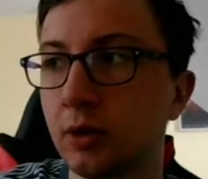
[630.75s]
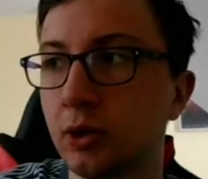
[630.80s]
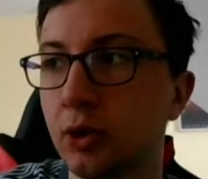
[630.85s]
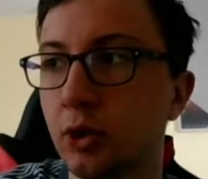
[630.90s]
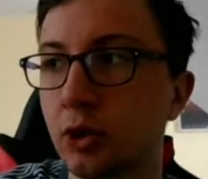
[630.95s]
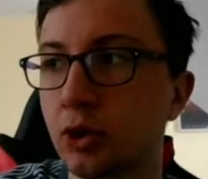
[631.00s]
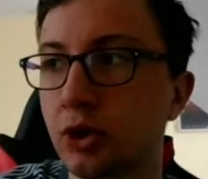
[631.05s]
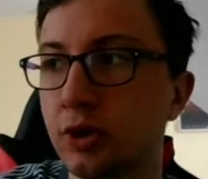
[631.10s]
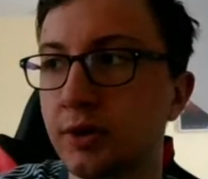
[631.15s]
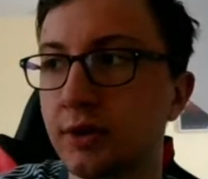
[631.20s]

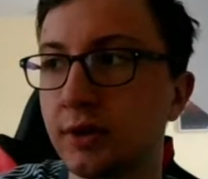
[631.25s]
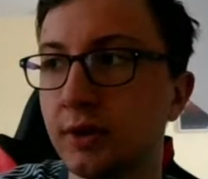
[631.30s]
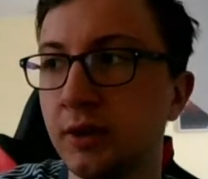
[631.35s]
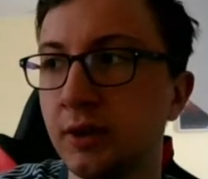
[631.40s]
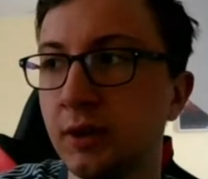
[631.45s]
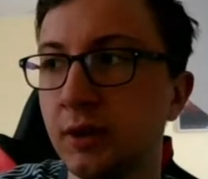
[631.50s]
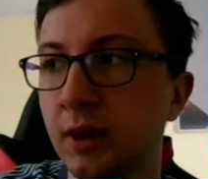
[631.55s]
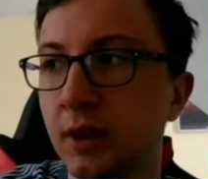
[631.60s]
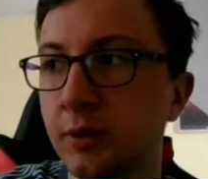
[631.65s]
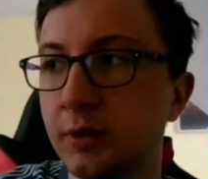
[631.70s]

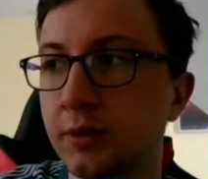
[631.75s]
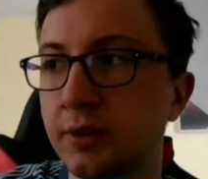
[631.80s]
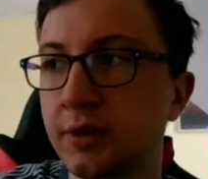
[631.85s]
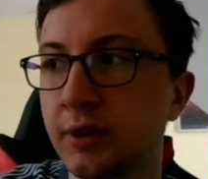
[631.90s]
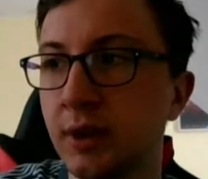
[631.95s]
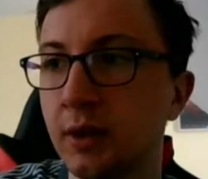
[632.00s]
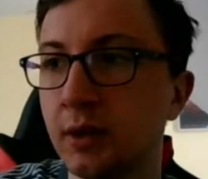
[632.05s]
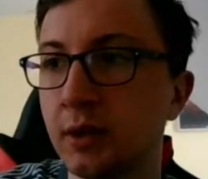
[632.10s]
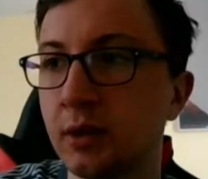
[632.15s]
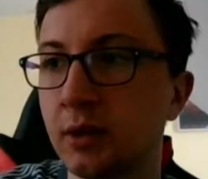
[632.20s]
cautiously, I would
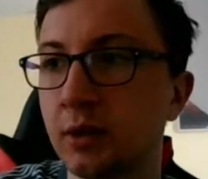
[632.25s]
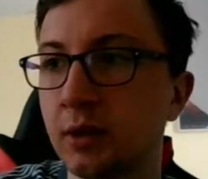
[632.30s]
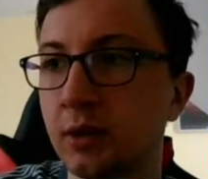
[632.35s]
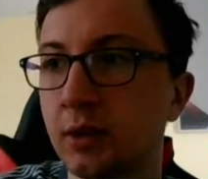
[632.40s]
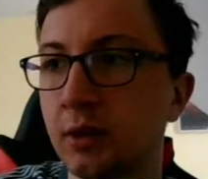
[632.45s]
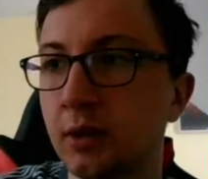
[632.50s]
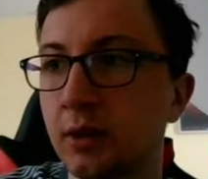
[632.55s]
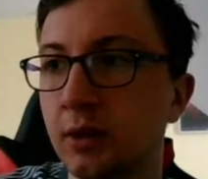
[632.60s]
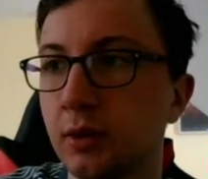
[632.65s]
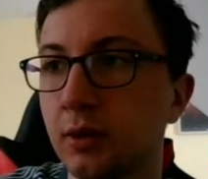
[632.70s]
say.
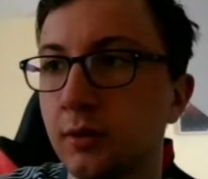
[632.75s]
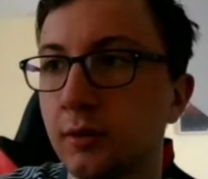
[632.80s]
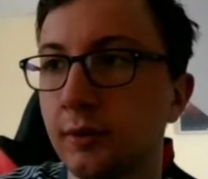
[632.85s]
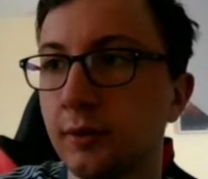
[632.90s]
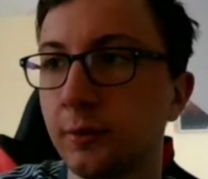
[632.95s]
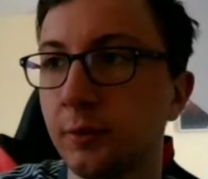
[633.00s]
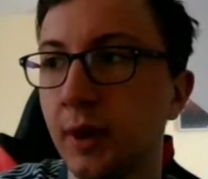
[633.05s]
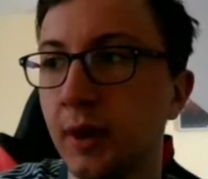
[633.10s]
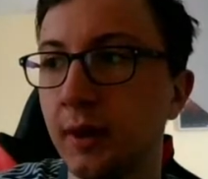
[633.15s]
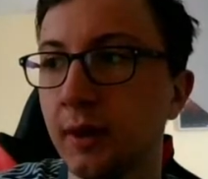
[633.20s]

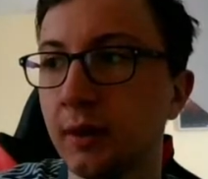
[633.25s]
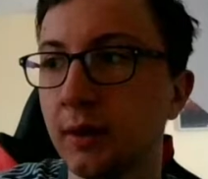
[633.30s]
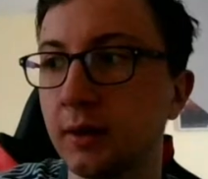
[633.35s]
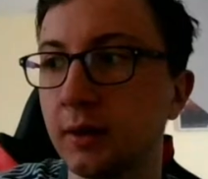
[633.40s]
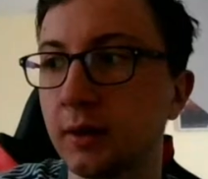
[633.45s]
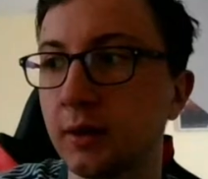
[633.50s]
Black.